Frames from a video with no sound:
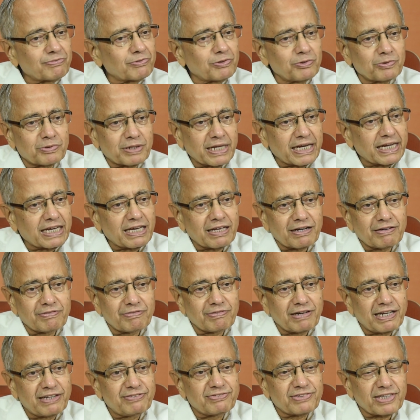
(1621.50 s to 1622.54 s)
to take care of
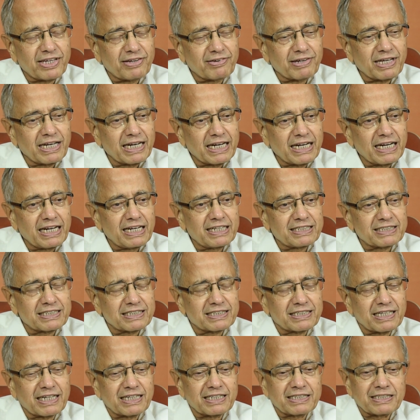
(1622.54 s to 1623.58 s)
life cycle
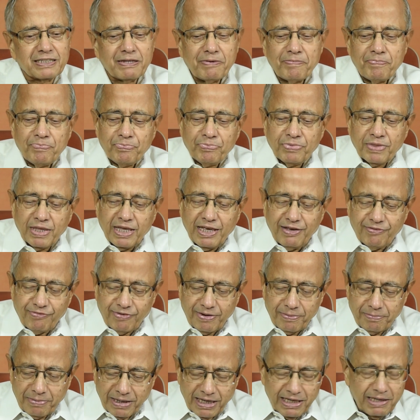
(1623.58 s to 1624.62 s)
analysis. That is, if
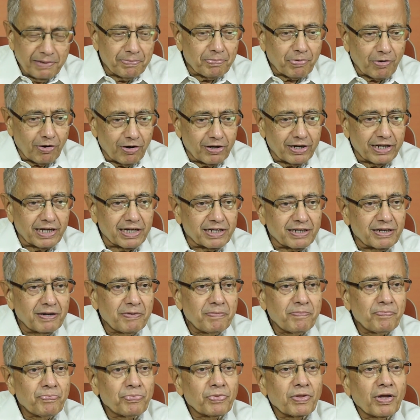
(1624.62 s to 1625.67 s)
I buy a product,
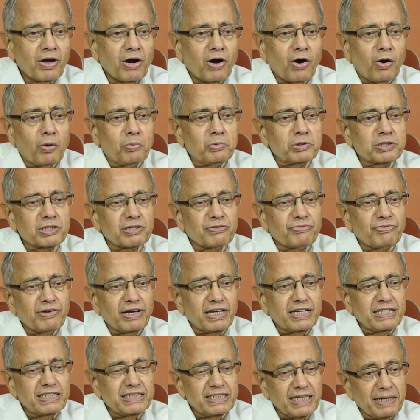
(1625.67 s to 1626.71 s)
how much of
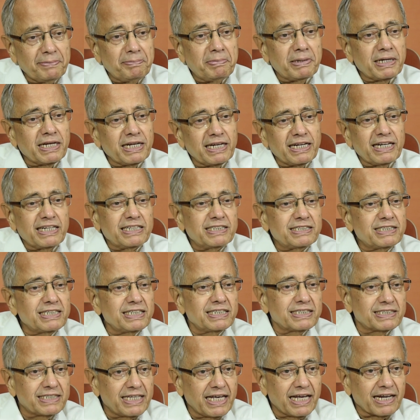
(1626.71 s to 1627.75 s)
energy, embedded energy
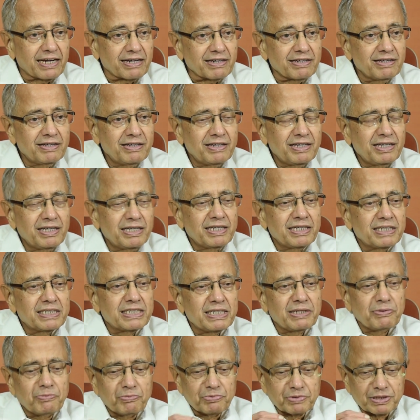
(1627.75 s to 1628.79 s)
is there?
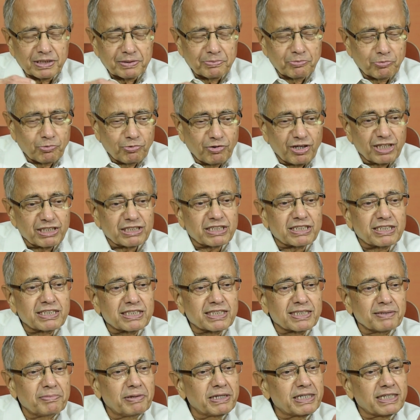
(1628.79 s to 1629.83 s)
See, worst
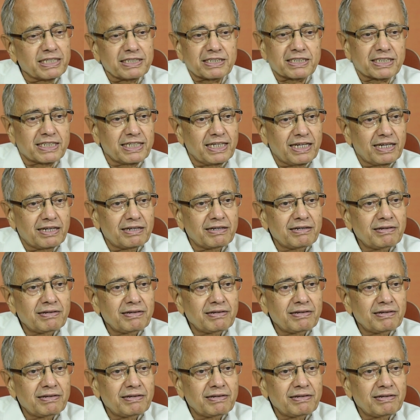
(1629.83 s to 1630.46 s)
is cement and steel.